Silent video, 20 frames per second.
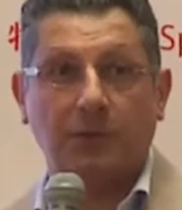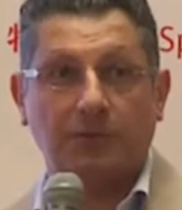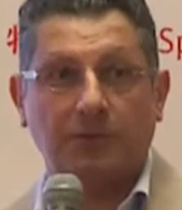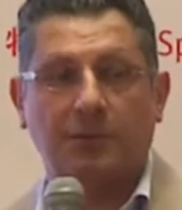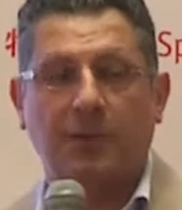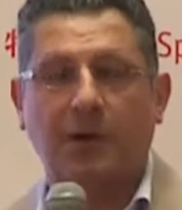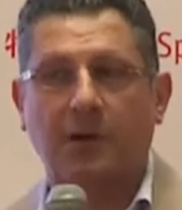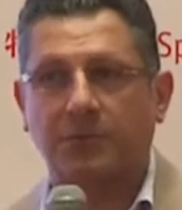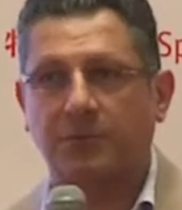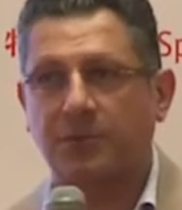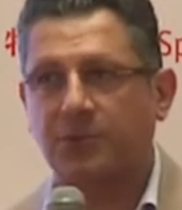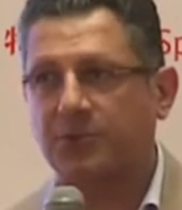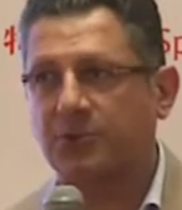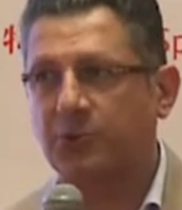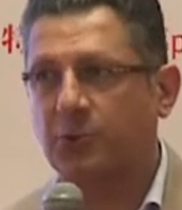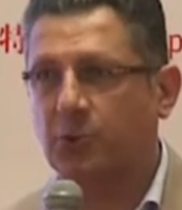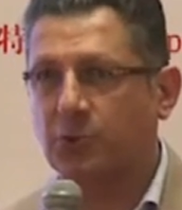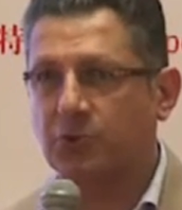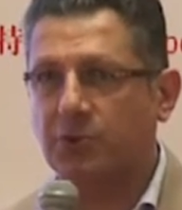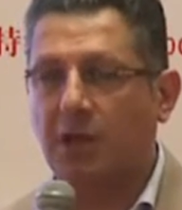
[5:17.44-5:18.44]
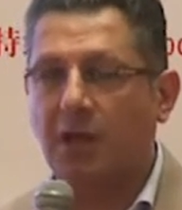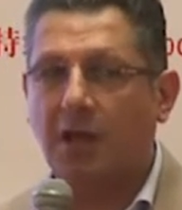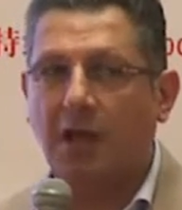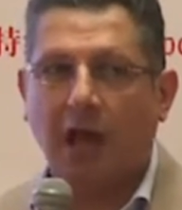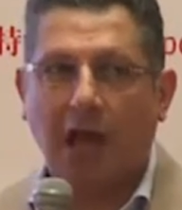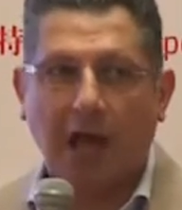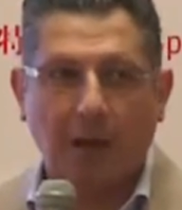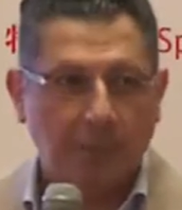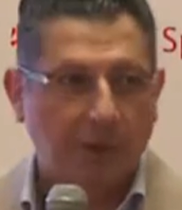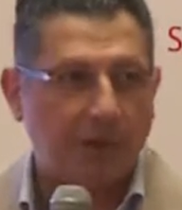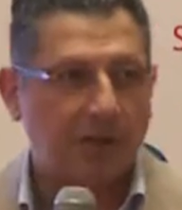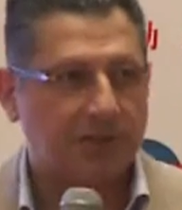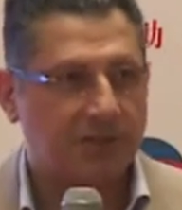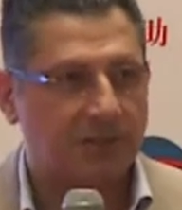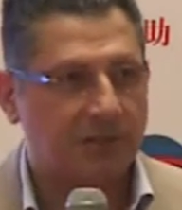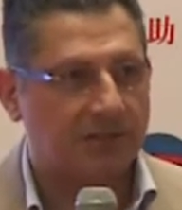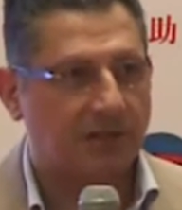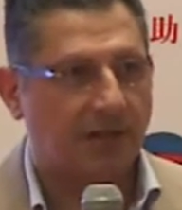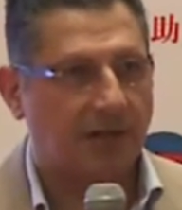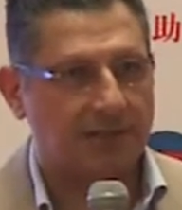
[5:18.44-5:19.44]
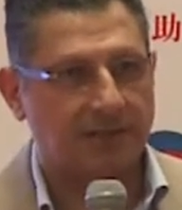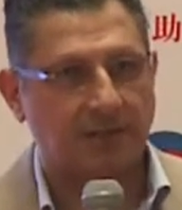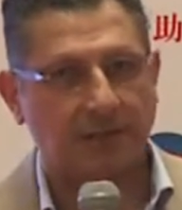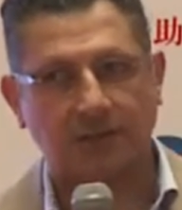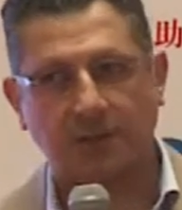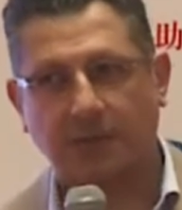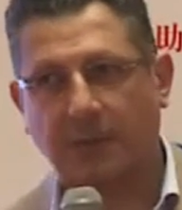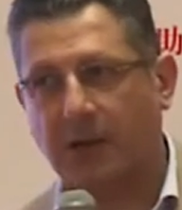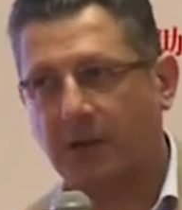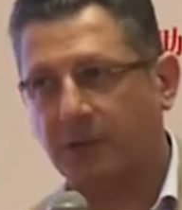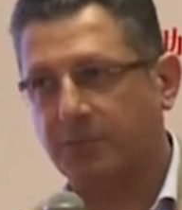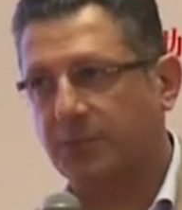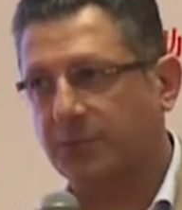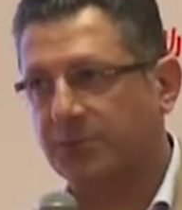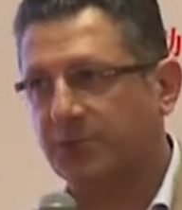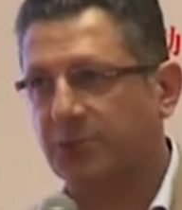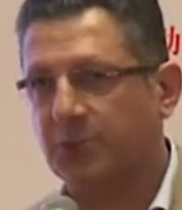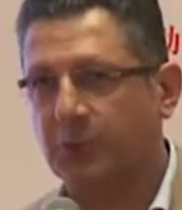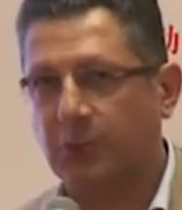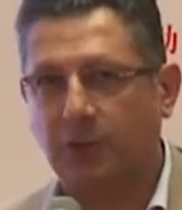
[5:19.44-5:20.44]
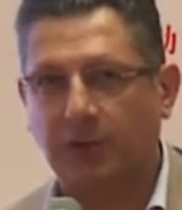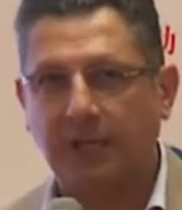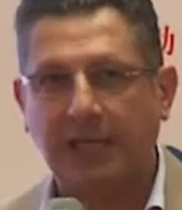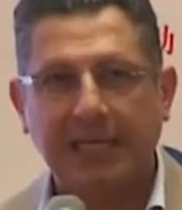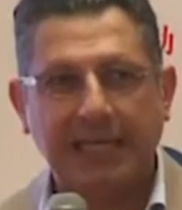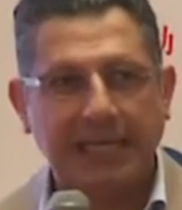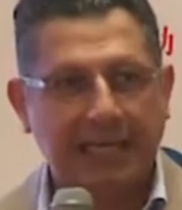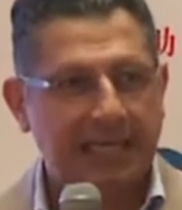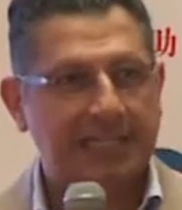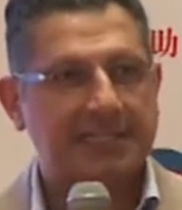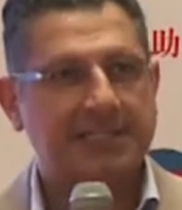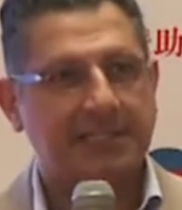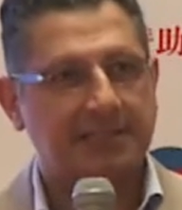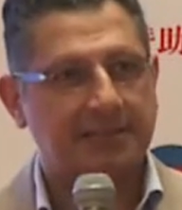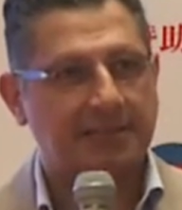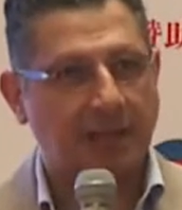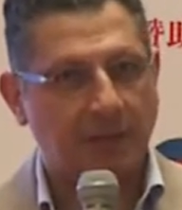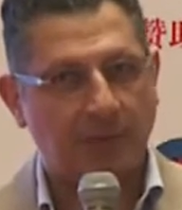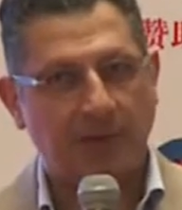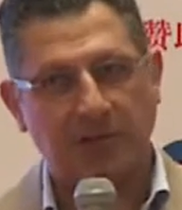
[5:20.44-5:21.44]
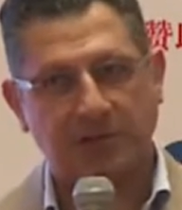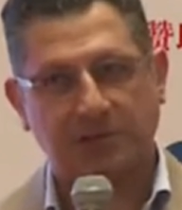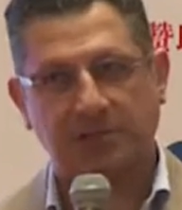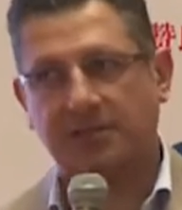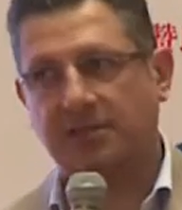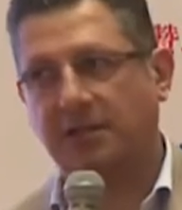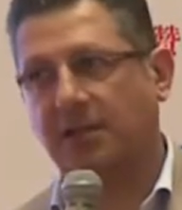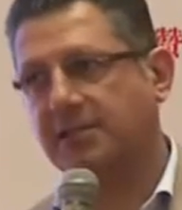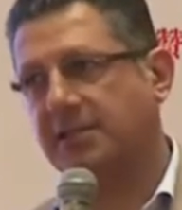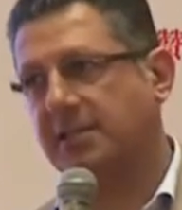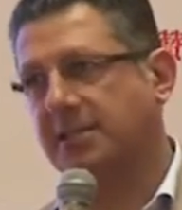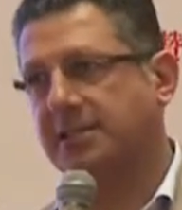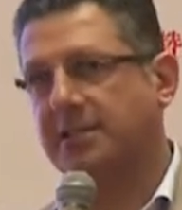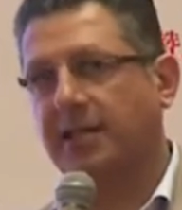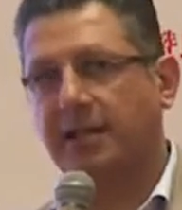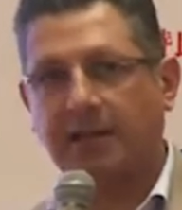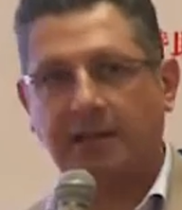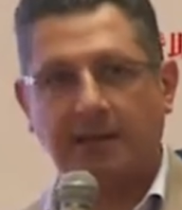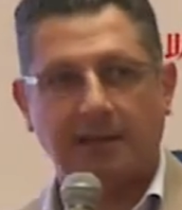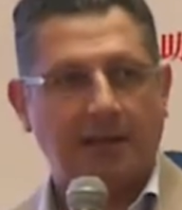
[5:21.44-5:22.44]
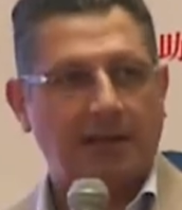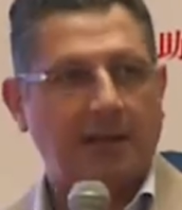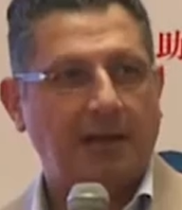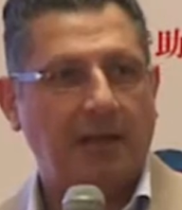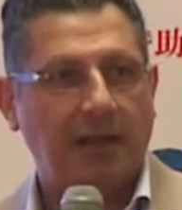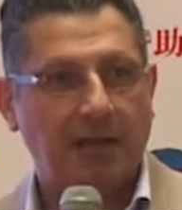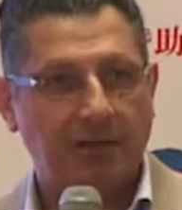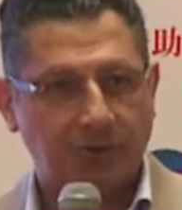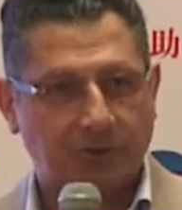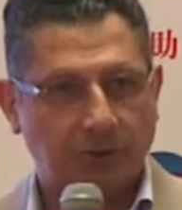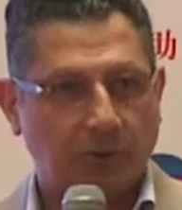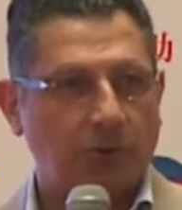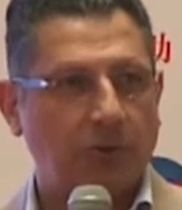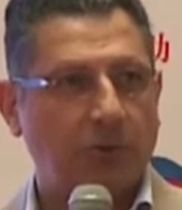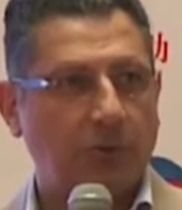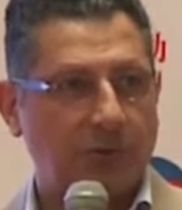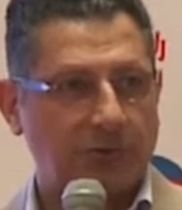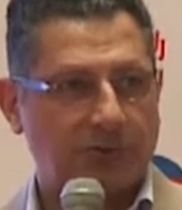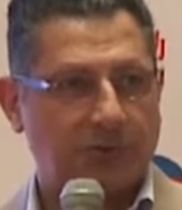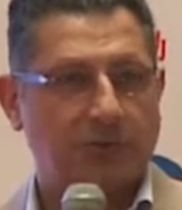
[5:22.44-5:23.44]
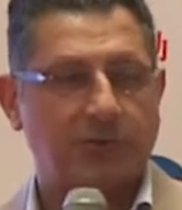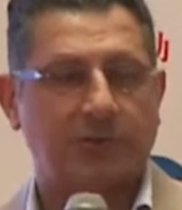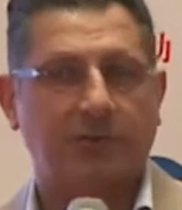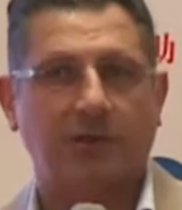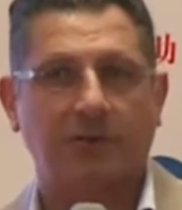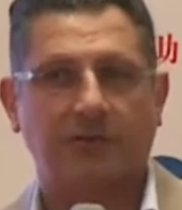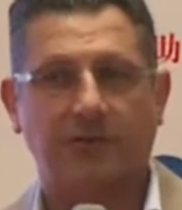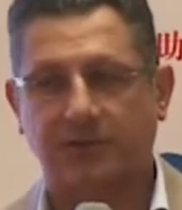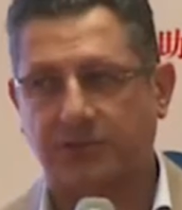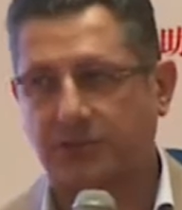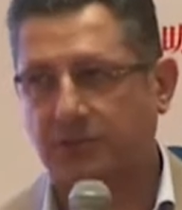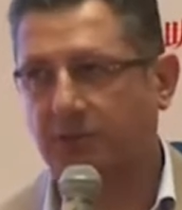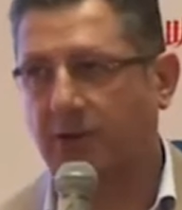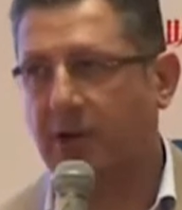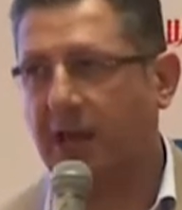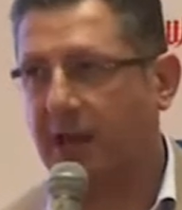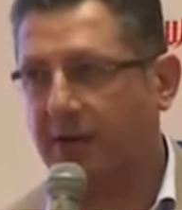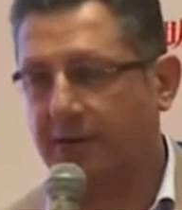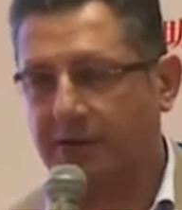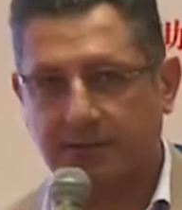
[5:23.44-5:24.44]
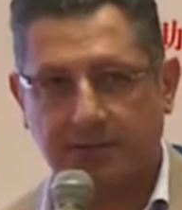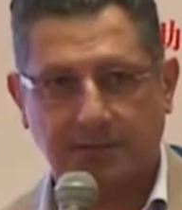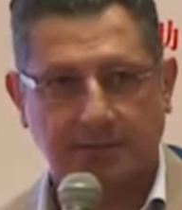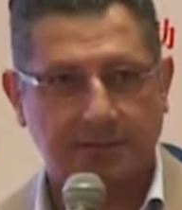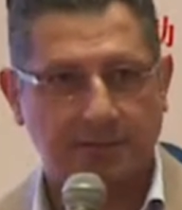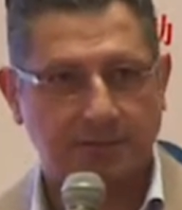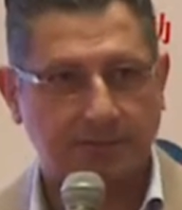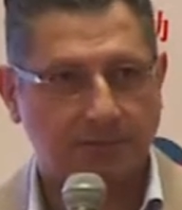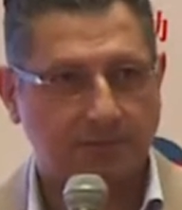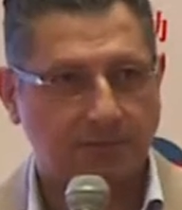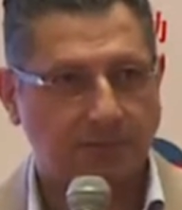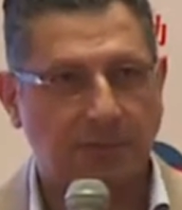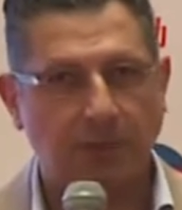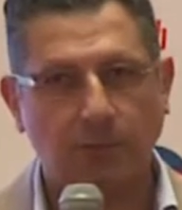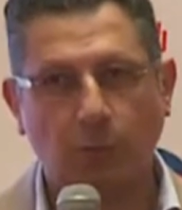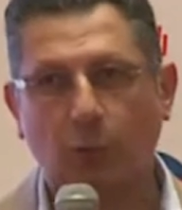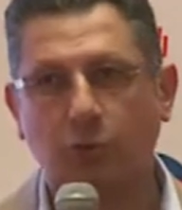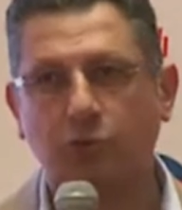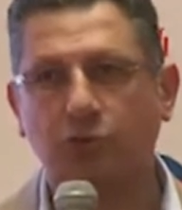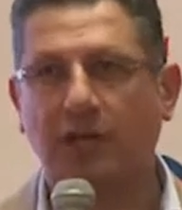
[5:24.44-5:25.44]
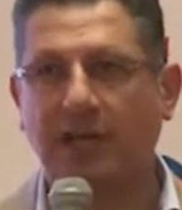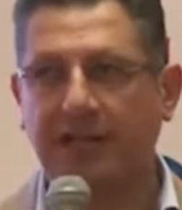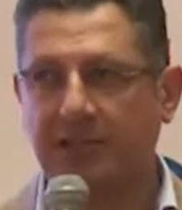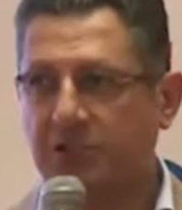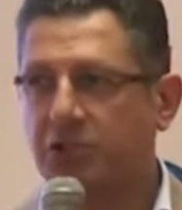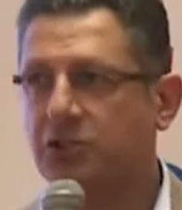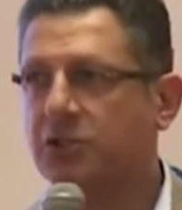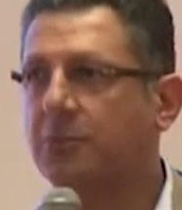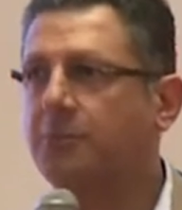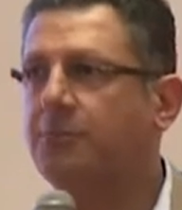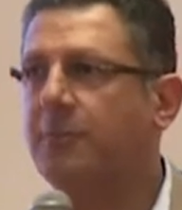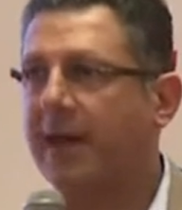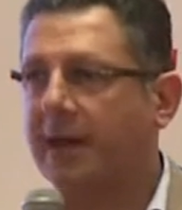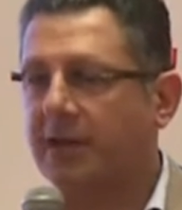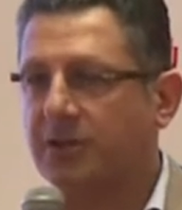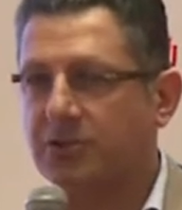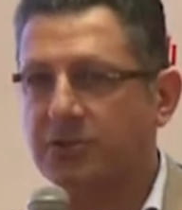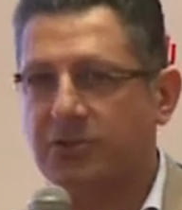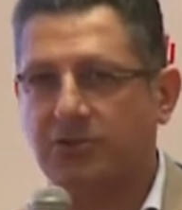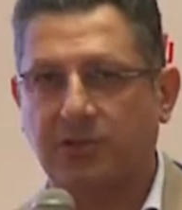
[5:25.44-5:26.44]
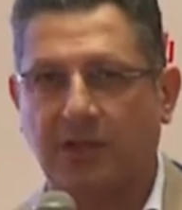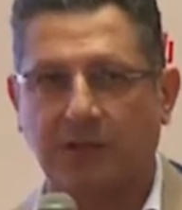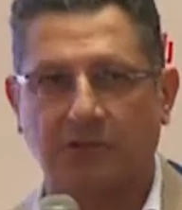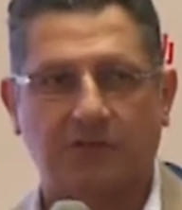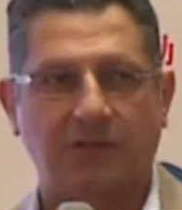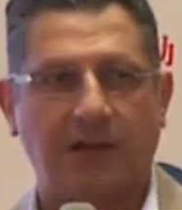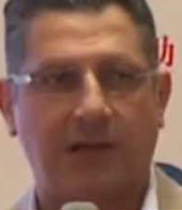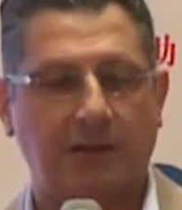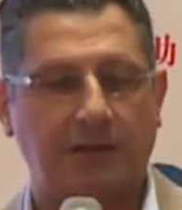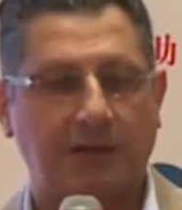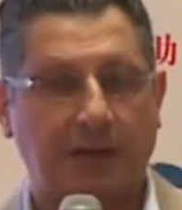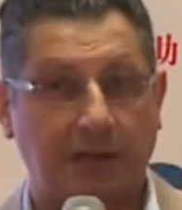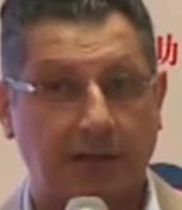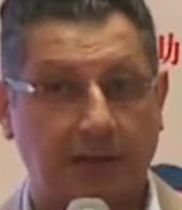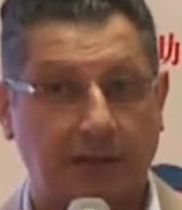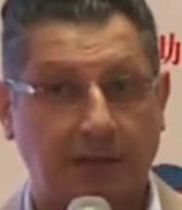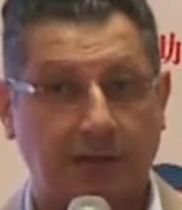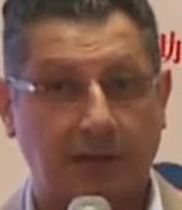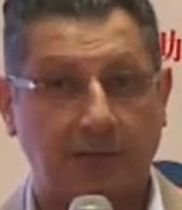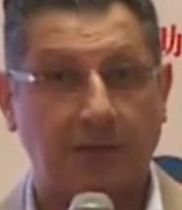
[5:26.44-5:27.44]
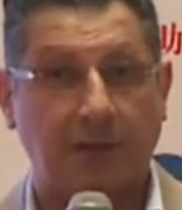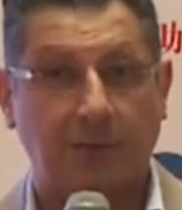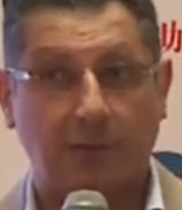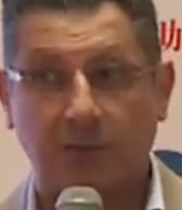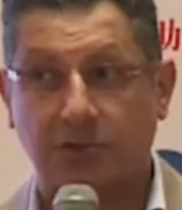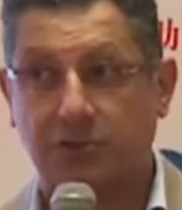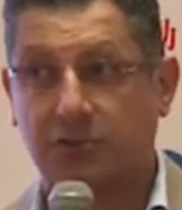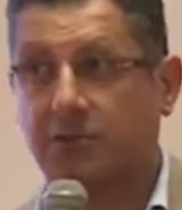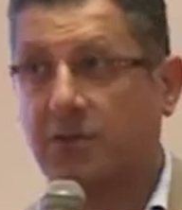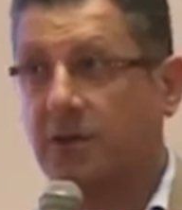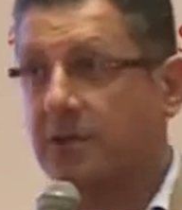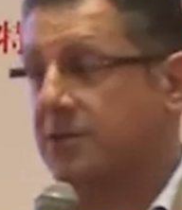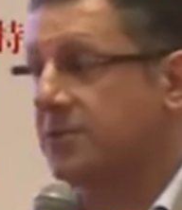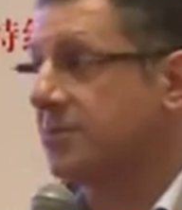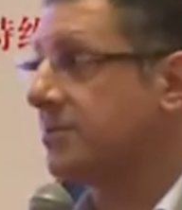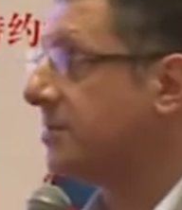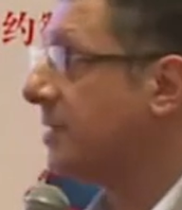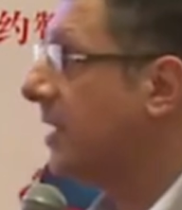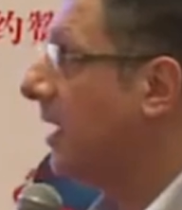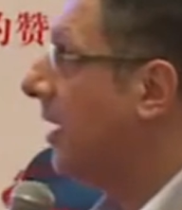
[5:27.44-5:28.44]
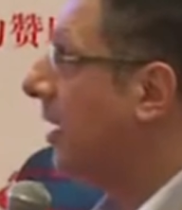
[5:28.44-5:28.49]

of department stores, a merchandiser in department store isn't a merchandiser, say, in John Lewis or Selfridges or Harrods. They're more relationship managers than, than, uh, than merchandisers.